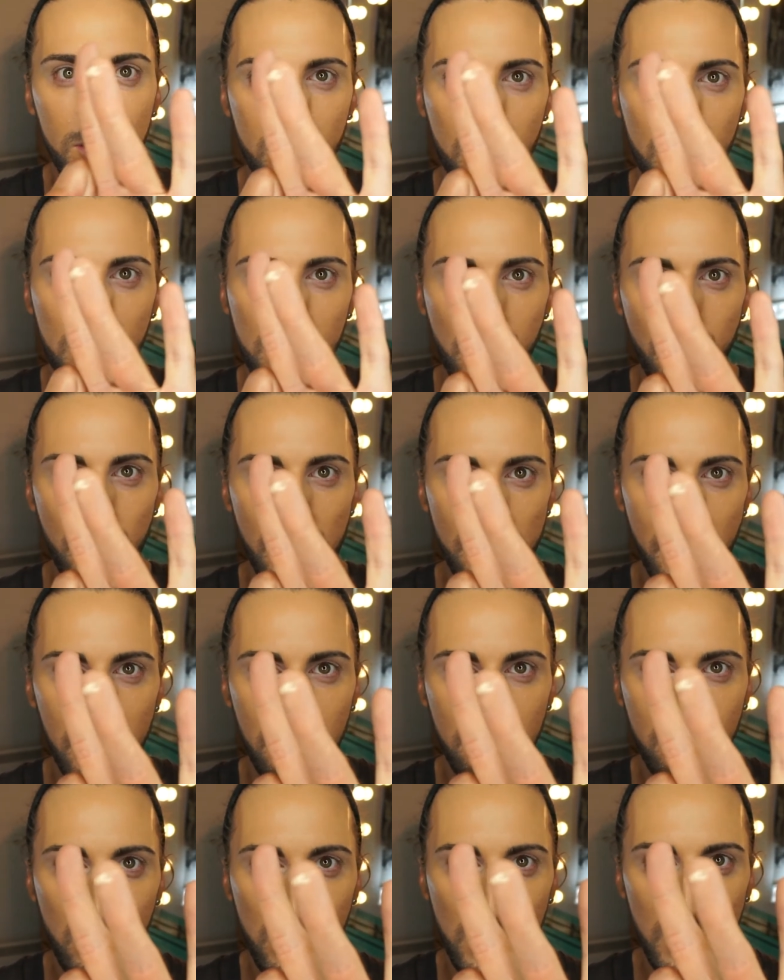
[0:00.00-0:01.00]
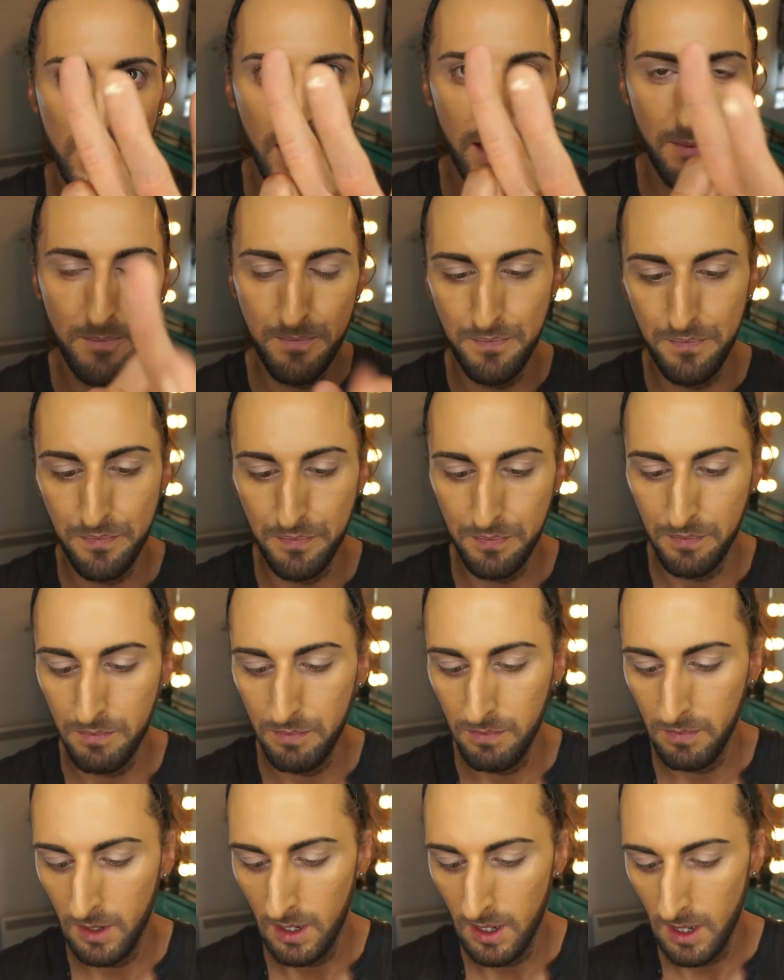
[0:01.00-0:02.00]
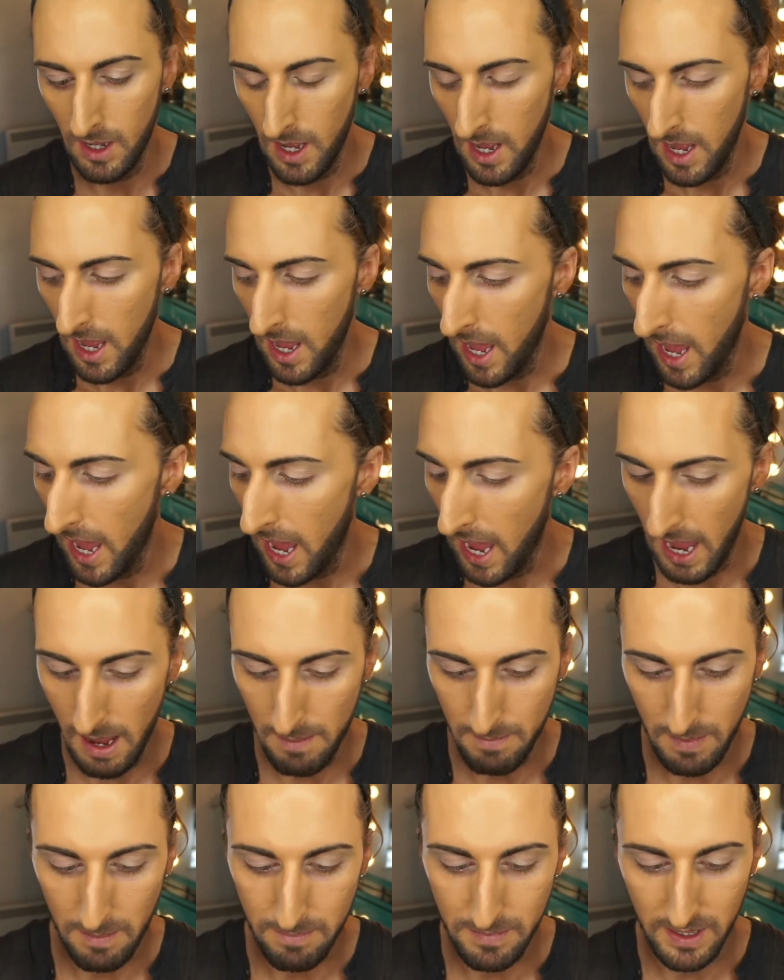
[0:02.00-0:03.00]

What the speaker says: Just a wee bit, see that? I'm